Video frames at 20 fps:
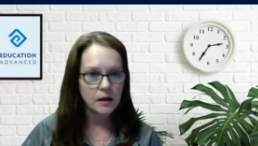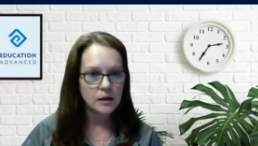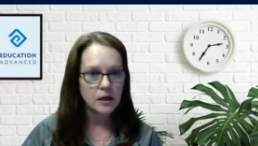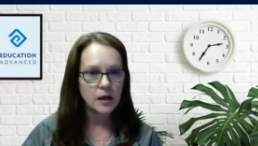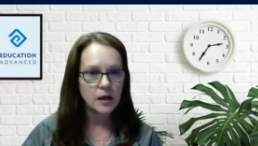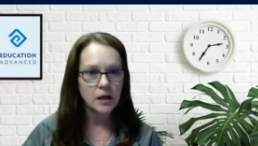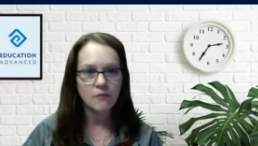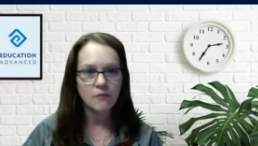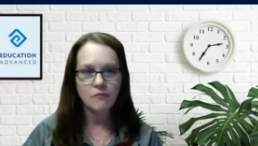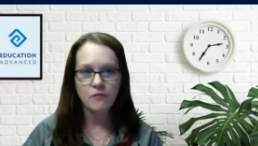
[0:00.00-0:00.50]
It
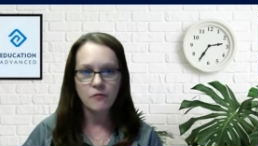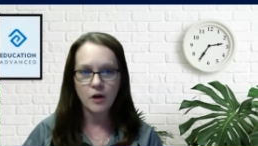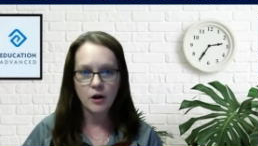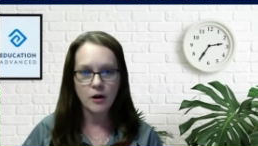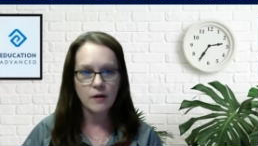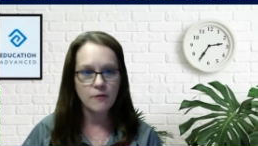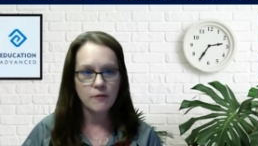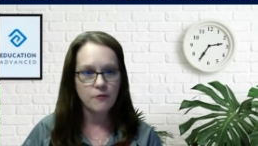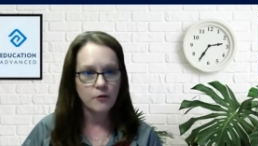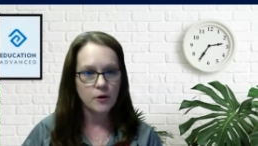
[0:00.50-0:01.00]
can
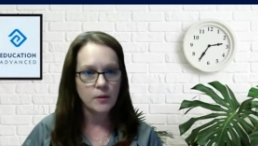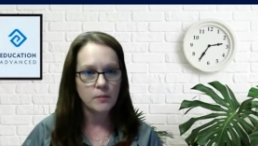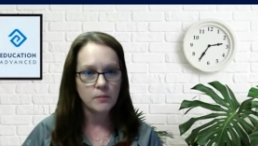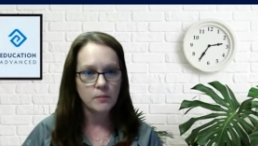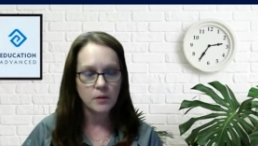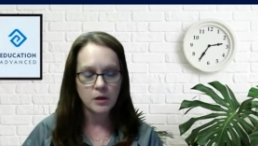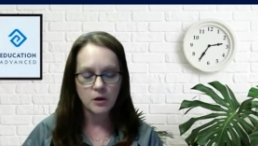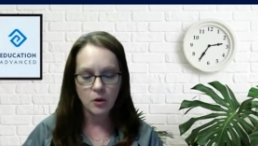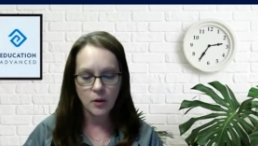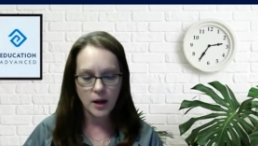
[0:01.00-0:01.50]
vary from
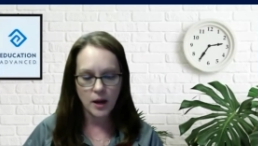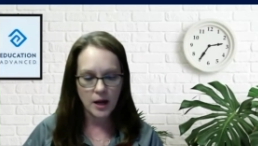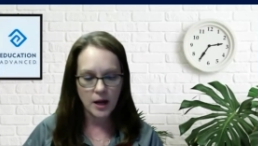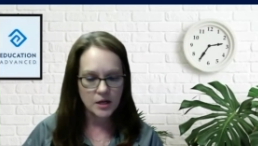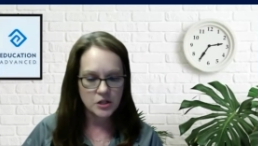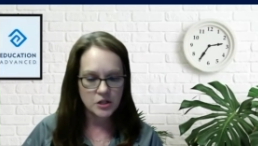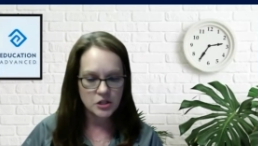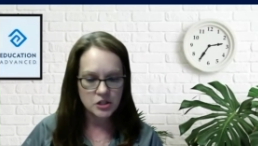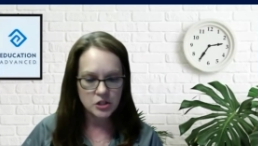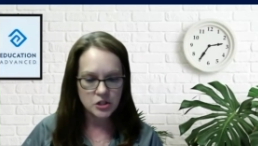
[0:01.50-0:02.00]
you know
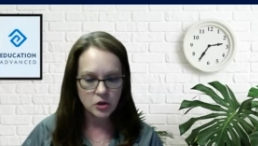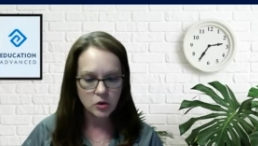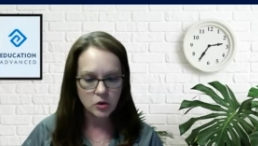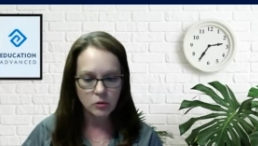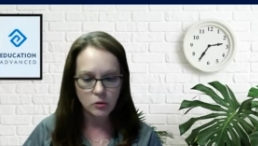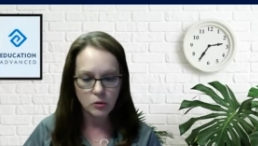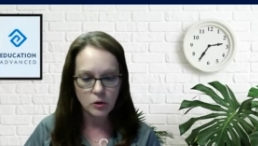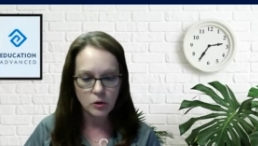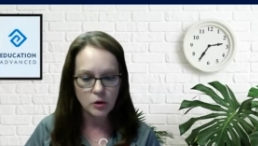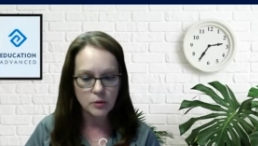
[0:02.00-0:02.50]
age to
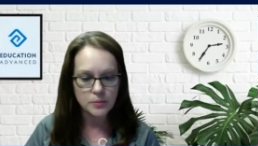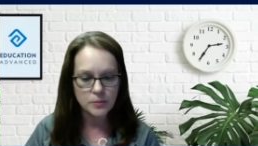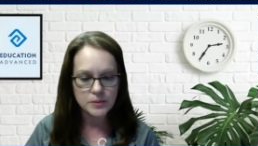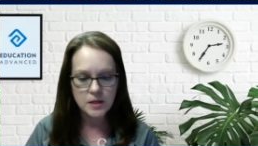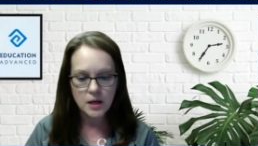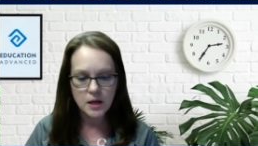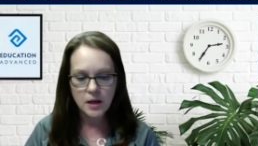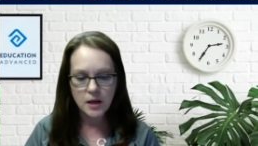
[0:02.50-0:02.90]
groups,